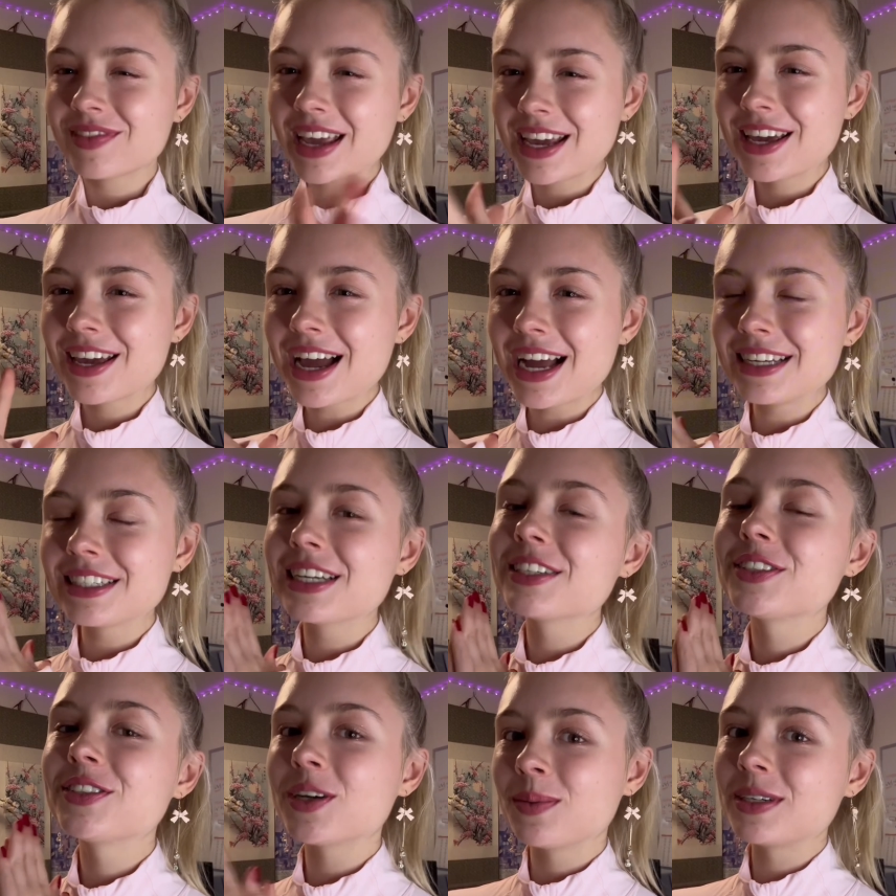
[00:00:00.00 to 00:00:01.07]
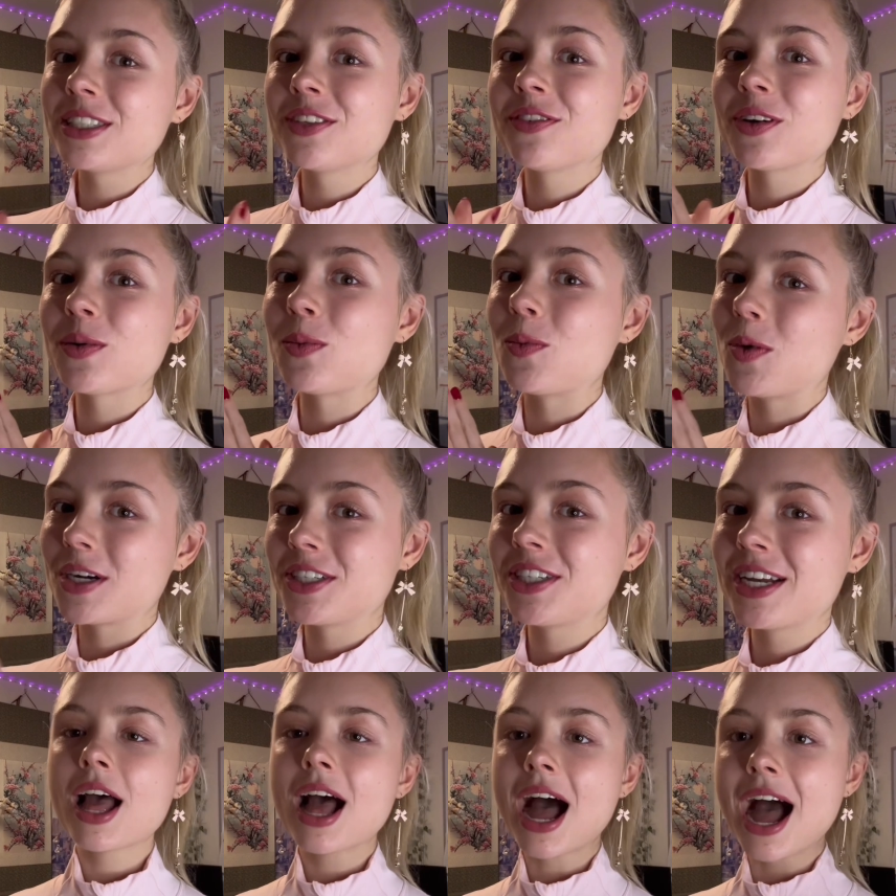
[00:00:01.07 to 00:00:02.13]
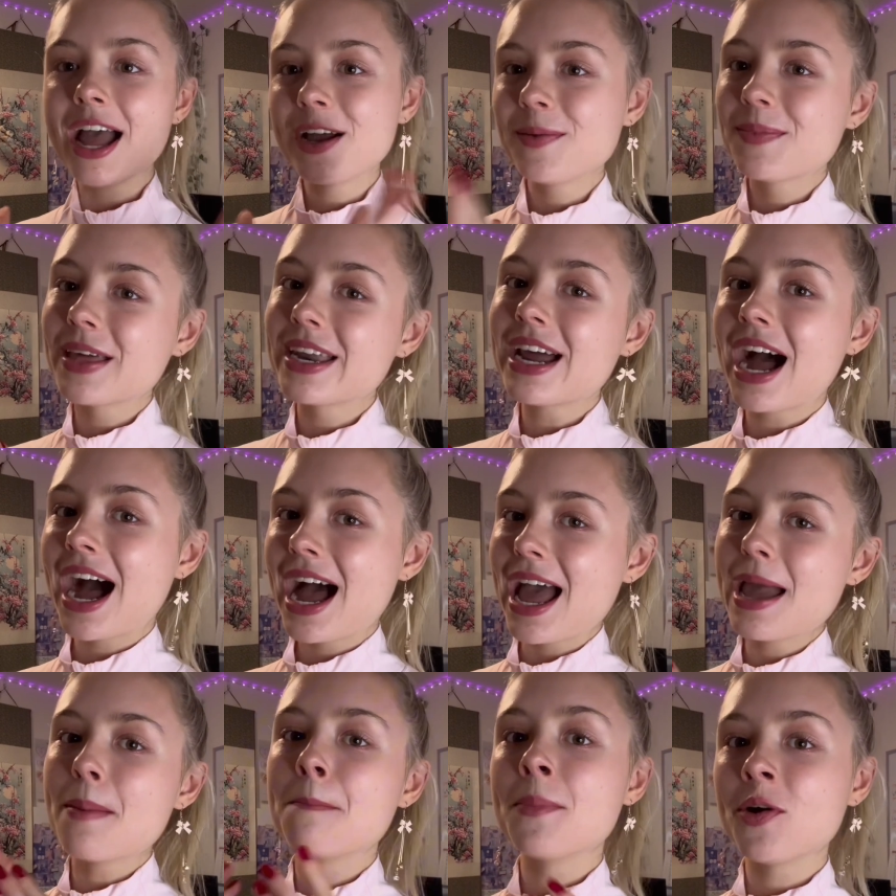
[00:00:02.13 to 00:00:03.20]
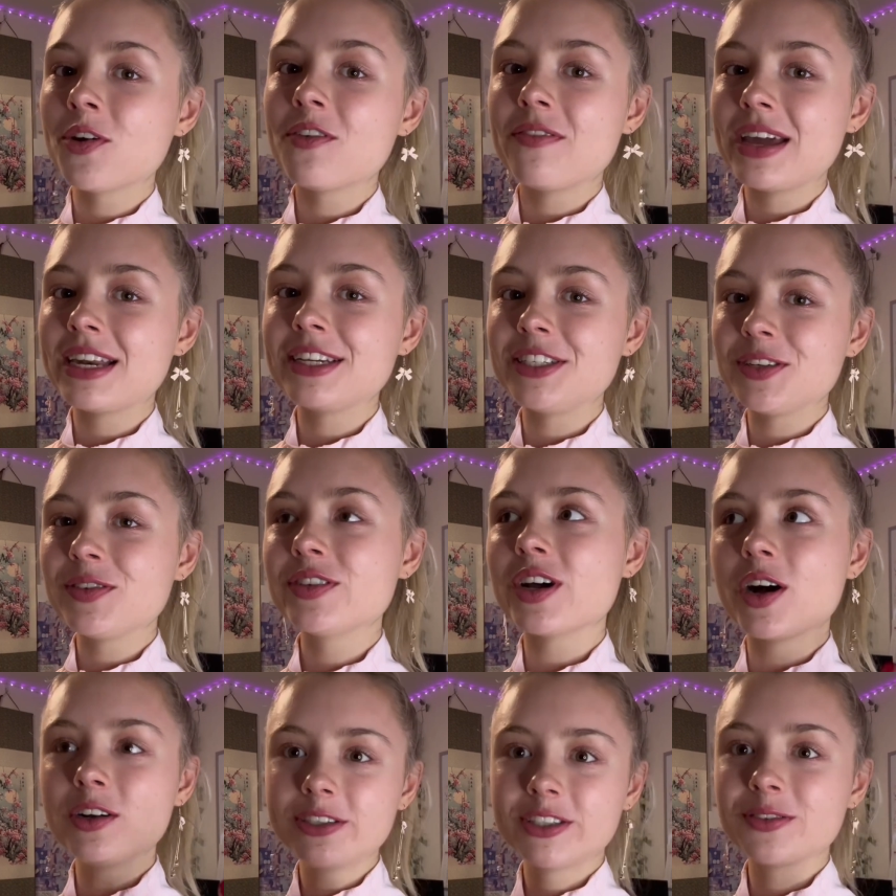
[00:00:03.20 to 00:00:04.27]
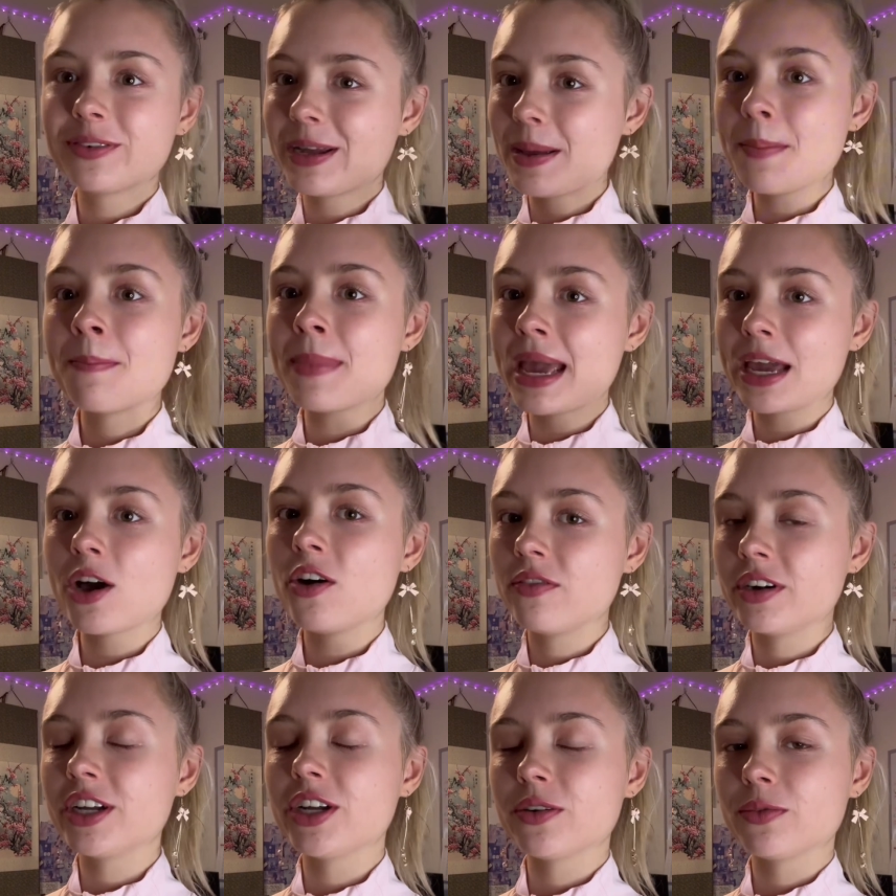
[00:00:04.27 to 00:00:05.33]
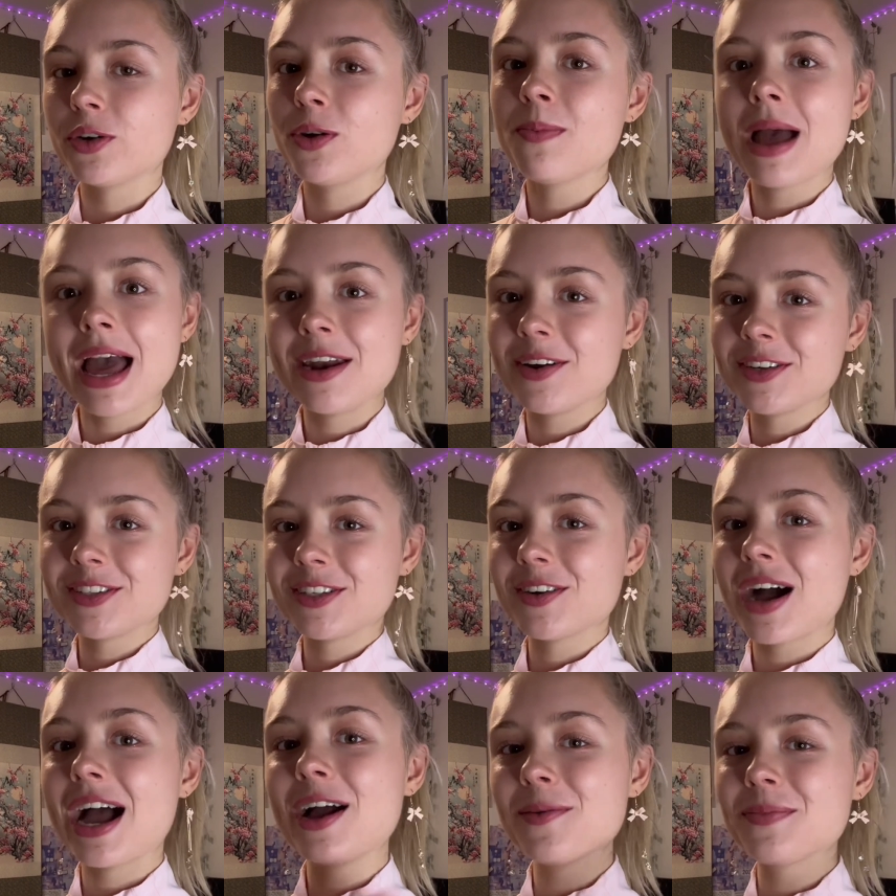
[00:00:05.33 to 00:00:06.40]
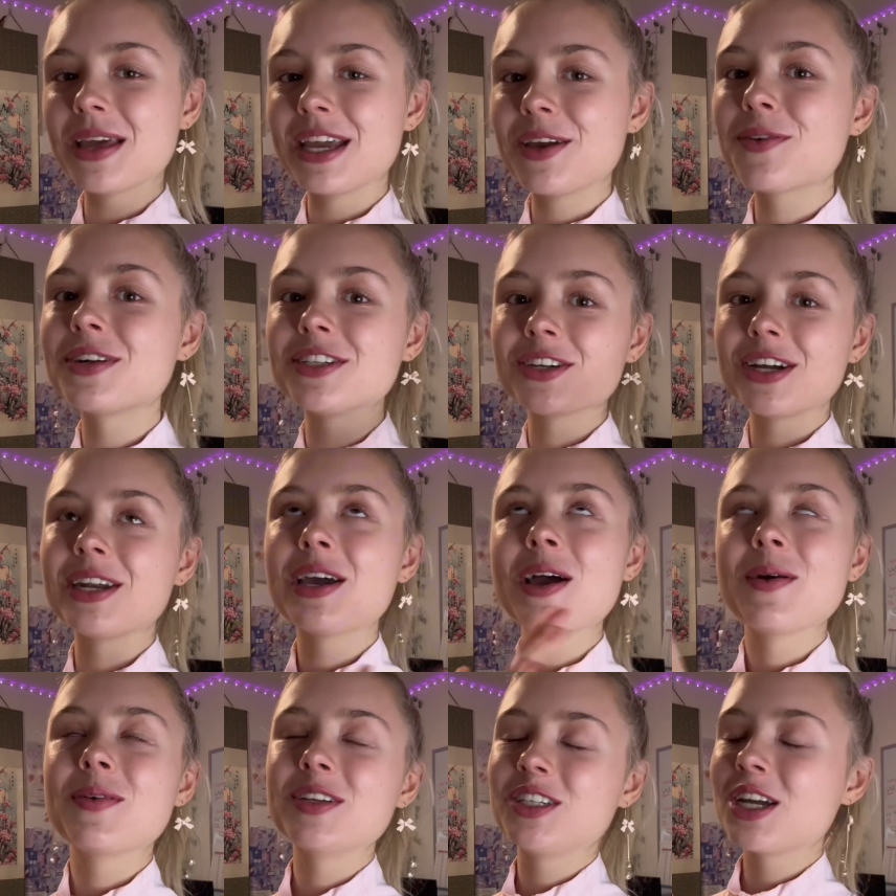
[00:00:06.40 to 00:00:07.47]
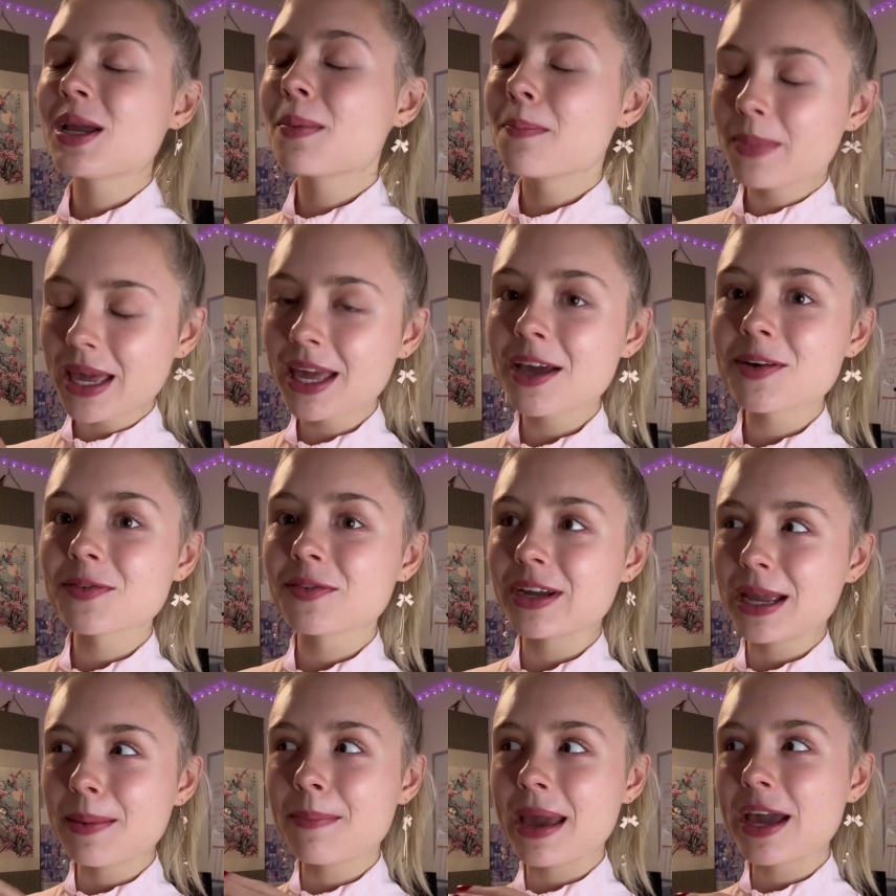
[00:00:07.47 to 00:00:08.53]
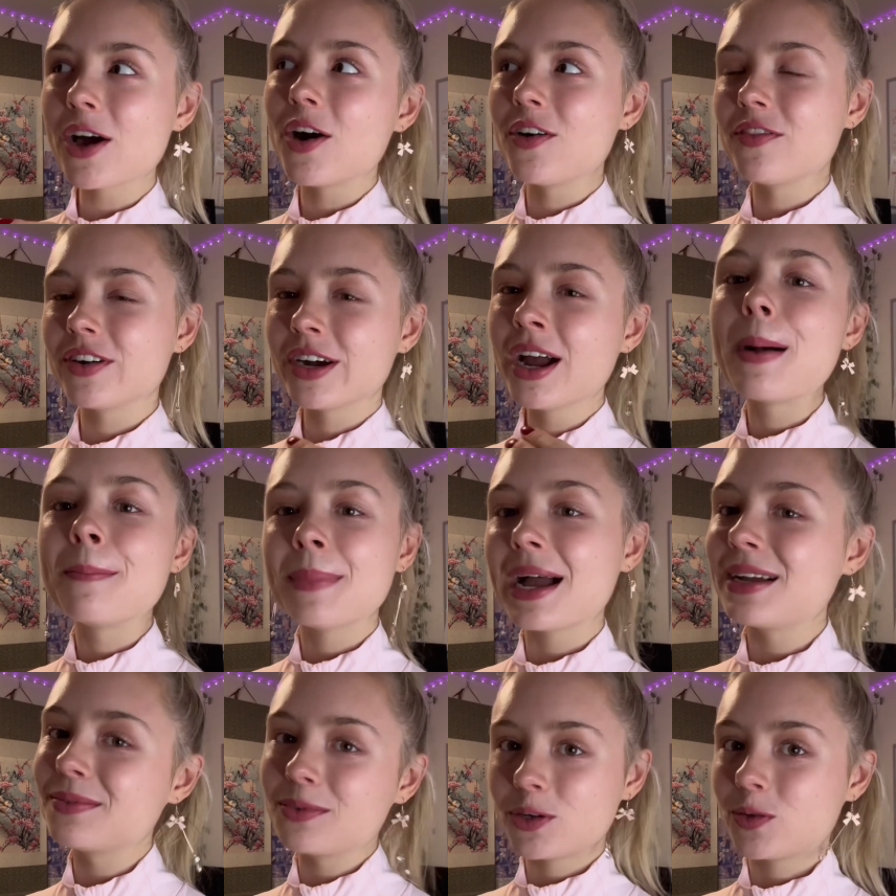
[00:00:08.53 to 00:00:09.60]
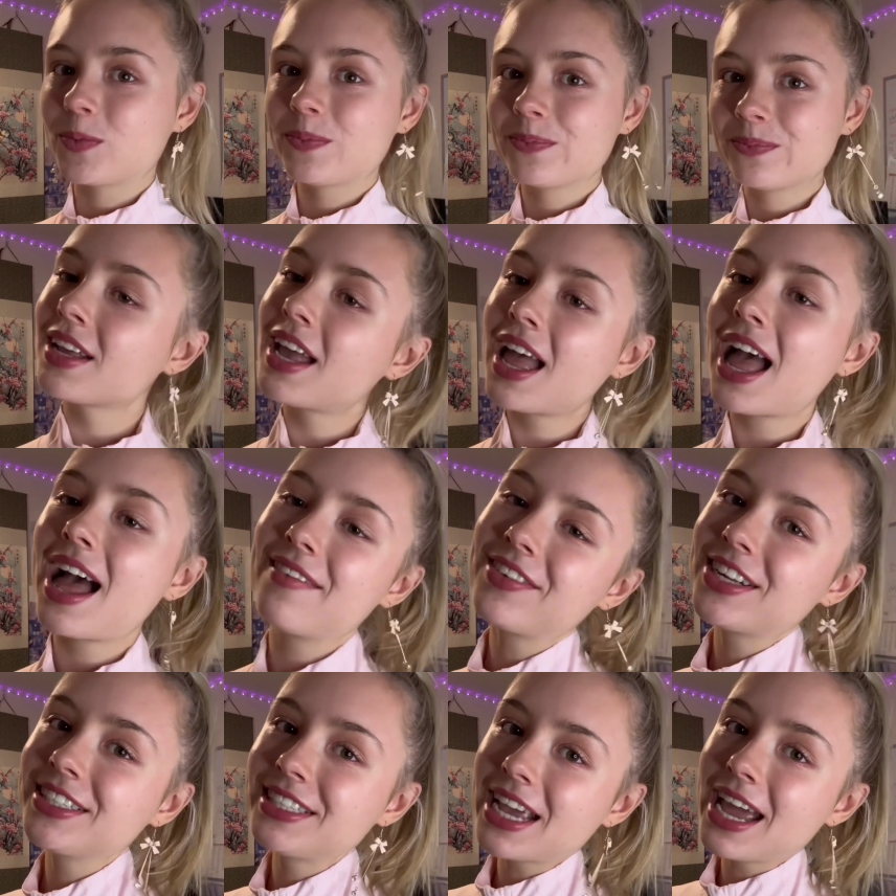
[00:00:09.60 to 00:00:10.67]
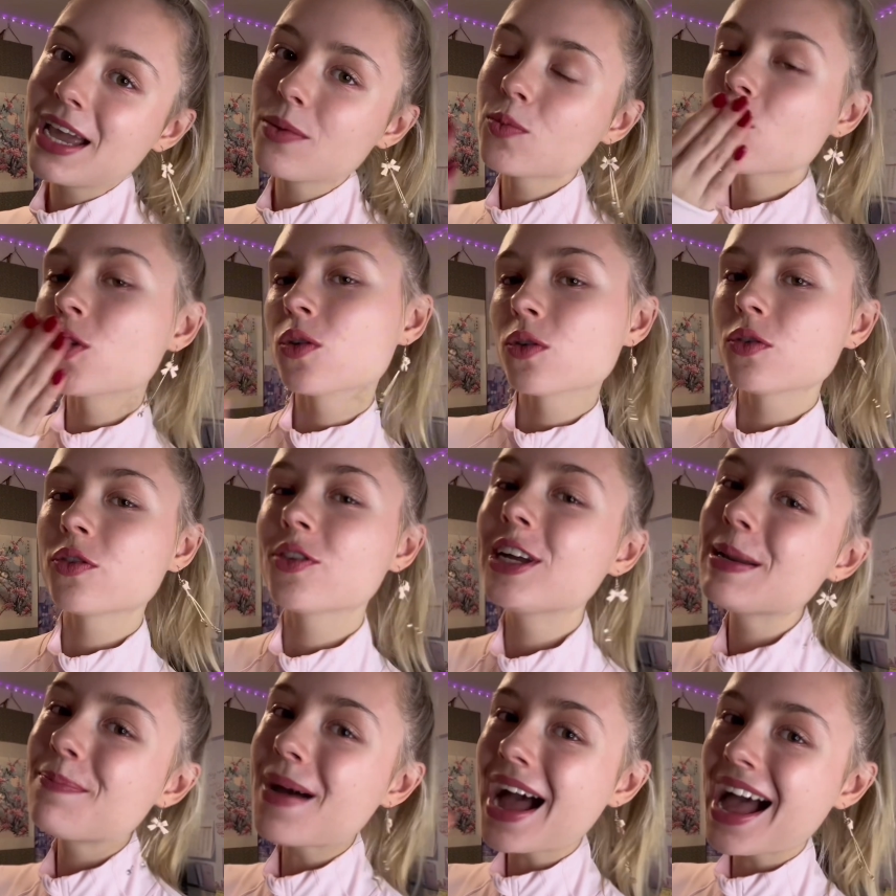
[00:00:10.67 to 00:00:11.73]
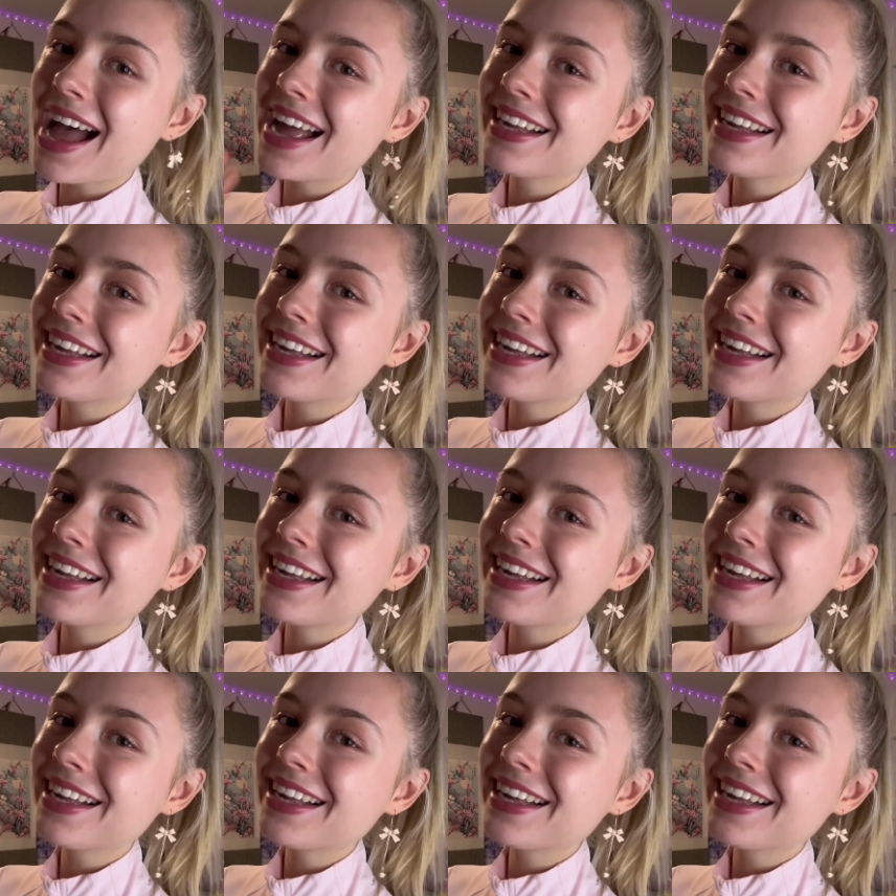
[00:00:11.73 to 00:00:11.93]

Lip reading: you guys so much for watching. I hope that I motivated you to also remake over your room, and also I hope that you enjoyed watching me remake over my room. Have a good day. Goodbye.